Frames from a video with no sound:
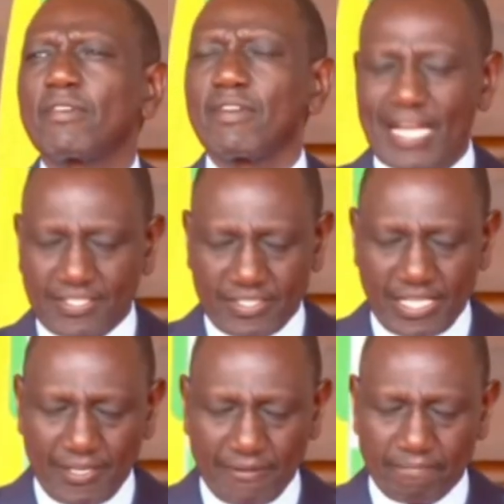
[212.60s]
last
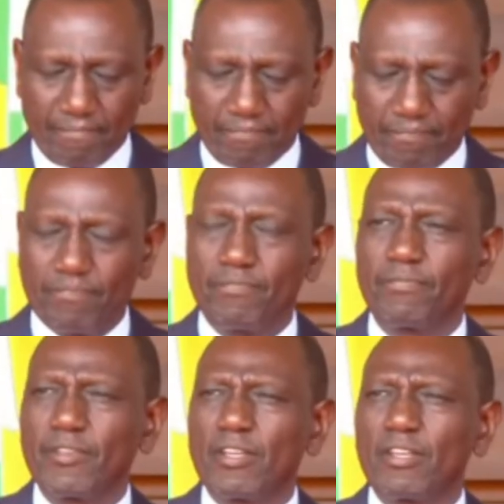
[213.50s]
year
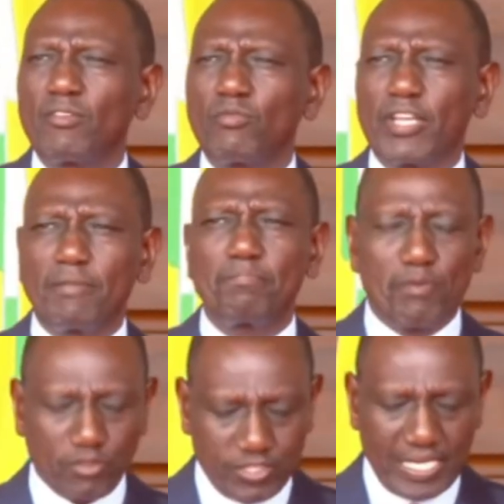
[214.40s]
we
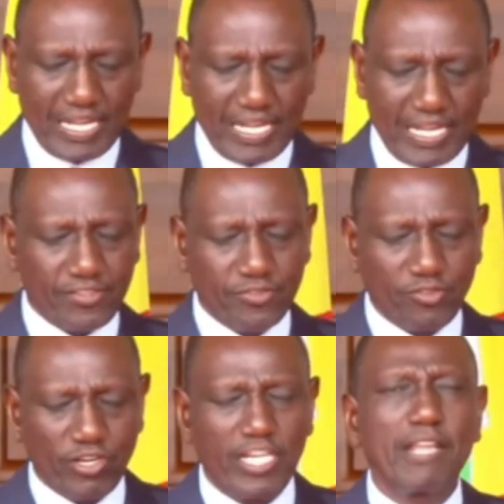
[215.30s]
imposed levies
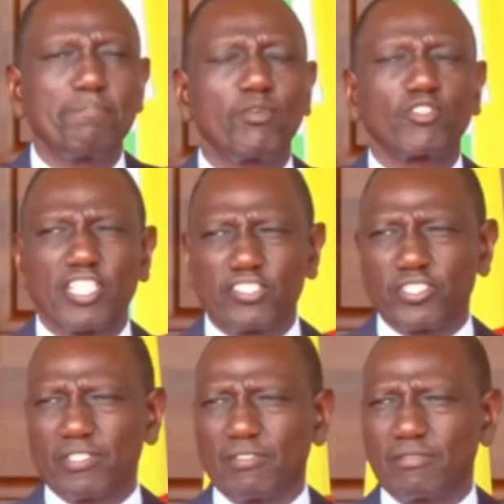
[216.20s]
on
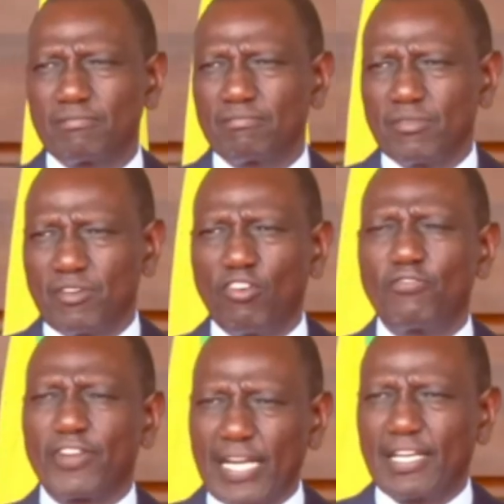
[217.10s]
importation
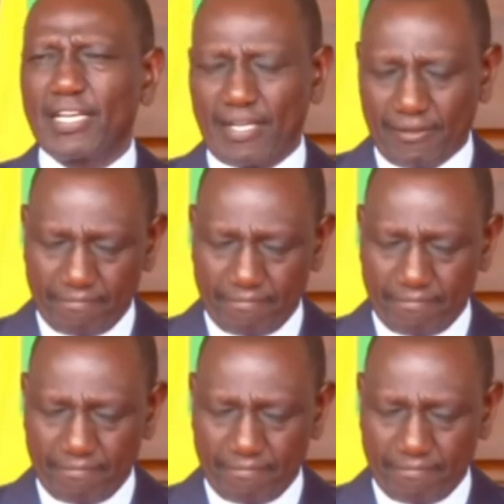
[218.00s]
of clinker